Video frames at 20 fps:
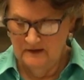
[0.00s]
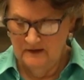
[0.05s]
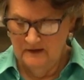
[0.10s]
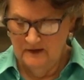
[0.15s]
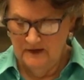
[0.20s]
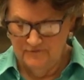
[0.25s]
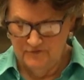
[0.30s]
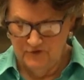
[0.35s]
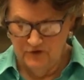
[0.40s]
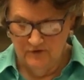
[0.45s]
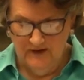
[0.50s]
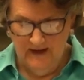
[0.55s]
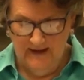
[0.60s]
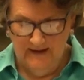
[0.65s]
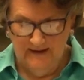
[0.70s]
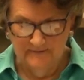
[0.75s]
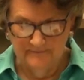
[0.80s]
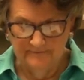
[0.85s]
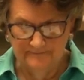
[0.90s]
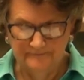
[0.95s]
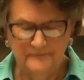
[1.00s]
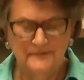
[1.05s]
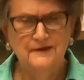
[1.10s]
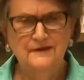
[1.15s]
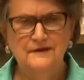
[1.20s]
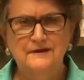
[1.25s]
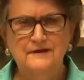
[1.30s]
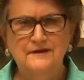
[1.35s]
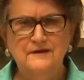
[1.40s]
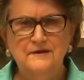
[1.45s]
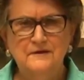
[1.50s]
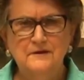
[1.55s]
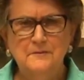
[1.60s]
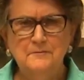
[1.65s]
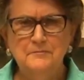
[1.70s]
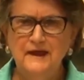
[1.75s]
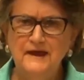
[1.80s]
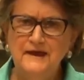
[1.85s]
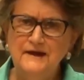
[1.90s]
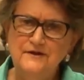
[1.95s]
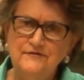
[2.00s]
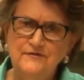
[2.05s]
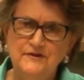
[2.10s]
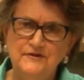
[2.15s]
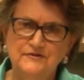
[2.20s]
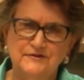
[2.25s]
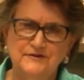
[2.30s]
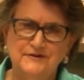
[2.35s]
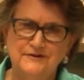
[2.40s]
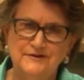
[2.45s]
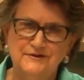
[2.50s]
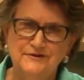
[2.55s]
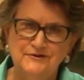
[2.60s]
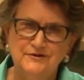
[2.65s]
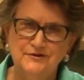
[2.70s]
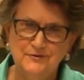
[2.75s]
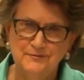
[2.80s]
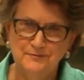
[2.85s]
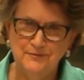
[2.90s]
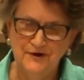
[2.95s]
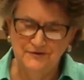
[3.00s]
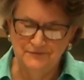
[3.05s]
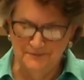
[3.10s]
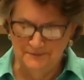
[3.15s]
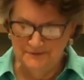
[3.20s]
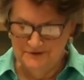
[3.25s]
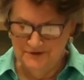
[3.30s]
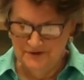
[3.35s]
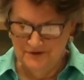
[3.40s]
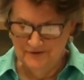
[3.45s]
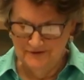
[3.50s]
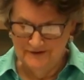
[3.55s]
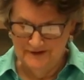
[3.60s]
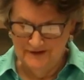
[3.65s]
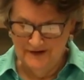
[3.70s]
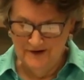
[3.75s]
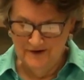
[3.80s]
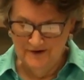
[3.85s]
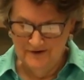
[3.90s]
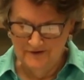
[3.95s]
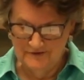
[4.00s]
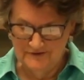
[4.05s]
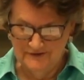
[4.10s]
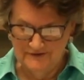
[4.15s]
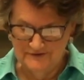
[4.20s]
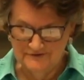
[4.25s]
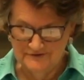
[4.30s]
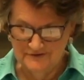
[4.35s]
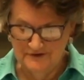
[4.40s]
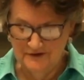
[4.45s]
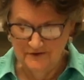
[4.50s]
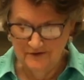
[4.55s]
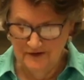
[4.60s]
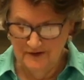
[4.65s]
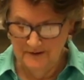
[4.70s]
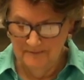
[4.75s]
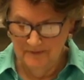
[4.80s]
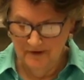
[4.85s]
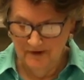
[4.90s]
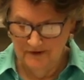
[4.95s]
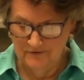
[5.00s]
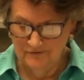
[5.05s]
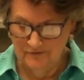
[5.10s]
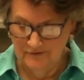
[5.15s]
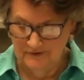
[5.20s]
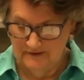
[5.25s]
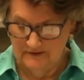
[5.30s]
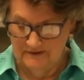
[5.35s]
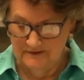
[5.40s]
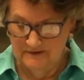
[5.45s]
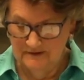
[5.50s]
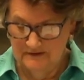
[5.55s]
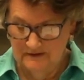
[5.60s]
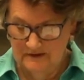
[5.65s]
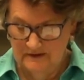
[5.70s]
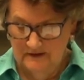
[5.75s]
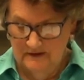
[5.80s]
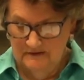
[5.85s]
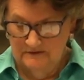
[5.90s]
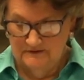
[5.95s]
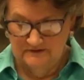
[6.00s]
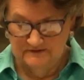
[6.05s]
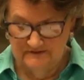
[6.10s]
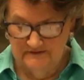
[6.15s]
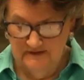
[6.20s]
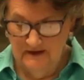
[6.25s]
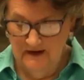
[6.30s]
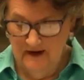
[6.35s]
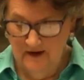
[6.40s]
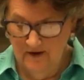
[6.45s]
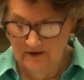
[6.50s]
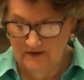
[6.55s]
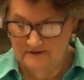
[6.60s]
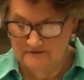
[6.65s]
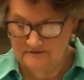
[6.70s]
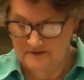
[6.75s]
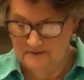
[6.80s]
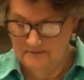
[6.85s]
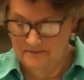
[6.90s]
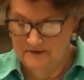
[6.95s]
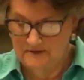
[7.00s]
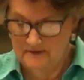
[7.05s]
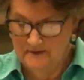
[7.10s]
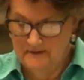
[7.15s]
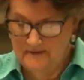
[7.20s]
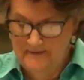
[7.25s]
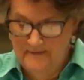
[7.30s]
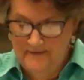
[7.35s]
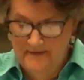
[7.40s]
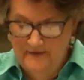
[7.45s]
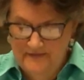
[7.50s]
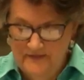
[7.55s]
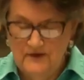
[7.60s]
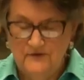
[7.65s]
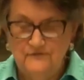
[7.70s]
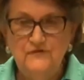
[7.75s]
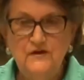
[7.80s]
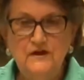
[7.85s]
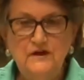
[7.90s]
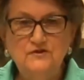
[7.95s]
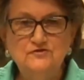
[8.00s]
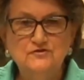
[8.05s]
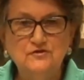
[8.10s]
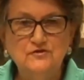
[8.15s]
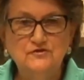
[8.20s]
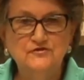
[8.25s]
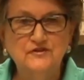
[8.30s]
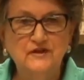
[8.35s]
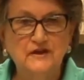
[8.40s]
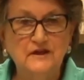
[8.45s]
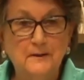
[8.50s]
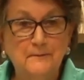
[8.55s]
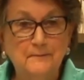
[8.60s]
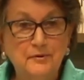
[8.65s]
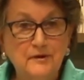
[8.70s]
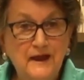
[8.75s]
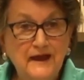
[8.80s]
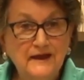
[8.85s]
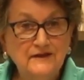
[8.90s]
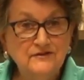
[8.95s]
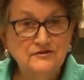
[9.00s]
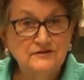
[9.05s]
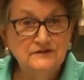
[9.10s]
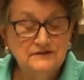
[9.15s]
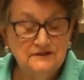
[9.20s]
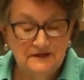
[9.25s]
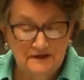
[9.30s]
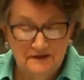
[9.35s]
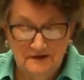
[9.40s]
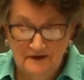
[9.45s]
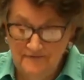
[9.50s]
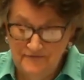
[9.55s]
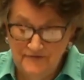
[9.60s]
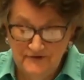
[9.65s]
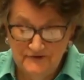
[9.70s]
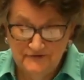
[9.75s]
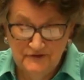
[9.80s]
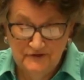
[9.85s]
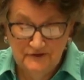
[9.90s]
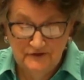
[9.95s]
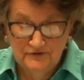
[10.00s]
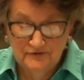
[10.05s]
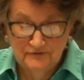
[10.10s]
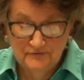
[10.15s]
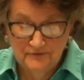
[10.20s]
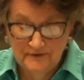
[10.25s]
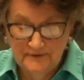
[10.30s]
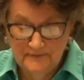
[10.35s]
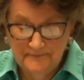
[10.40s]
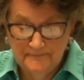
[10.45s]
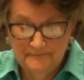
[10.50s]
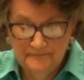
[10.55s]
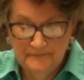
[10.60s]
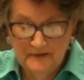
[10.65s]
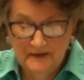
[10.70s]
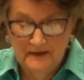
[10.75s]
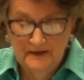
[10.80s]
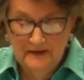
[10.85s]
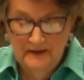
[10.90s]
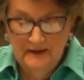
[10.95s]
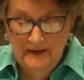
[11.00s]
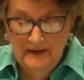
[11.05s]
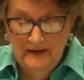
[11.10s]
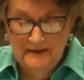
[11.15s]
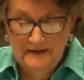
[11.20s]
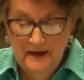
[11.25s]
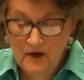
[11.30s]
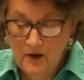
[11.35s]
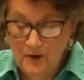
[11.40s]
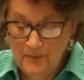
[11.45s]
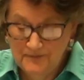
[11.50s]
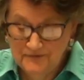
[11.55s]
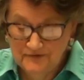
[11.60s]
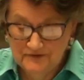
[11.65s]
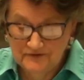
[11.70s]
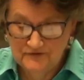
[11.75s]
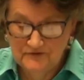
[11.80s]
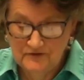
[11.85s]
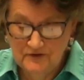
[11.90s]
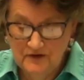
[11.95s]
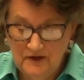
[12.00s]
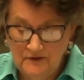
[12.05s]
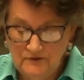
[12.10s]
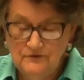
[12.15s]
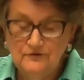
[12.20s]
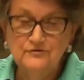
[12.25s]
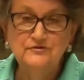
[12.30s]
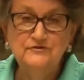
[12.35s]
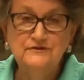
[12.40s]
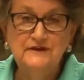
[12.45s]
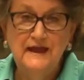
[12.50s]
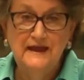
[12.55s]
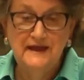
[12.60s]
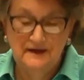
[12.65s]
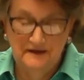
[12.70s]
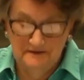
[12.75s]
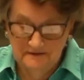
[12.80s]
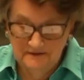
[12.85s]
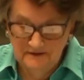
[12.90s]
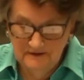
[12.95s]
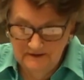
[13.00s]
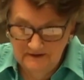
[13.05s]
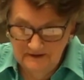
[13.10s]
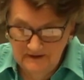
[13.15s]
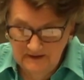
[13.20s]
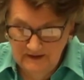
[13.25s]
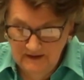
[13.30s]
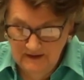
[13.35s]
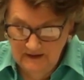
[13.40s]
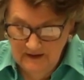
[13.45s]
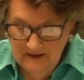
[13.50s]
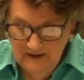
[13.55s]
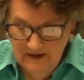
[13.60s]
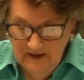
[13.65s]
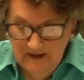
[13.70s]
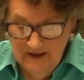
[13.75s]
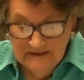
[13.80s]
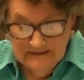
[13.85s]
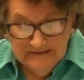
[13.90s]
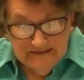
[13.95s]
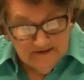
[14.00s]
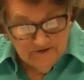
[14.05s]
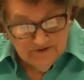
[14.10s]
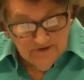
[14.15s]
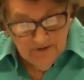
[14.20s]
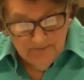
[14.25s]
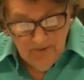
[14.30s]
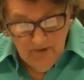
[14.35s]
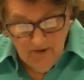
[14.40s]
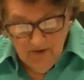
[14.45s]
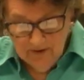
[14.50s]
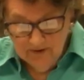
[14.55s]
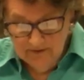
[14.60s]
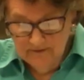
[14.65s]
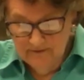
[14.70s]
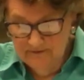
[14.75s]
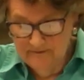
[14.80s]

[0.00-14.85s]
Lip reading: If you can, plan a visit to the Presbyterian Heritage Center in Montreat to see our exhibit that features the complexity of this history and helps us to understand, at least in part,